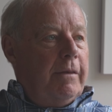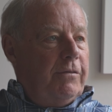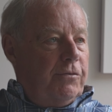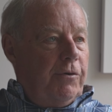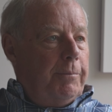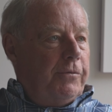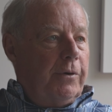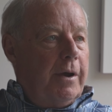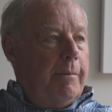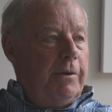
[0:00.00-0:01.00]
The scripts
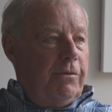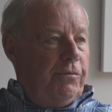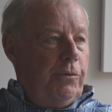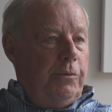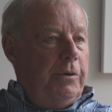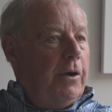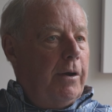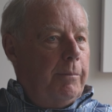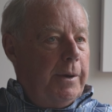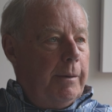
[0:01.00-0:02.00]
are coming through. You
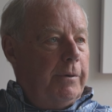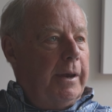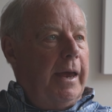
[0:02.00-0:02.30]
got to be able to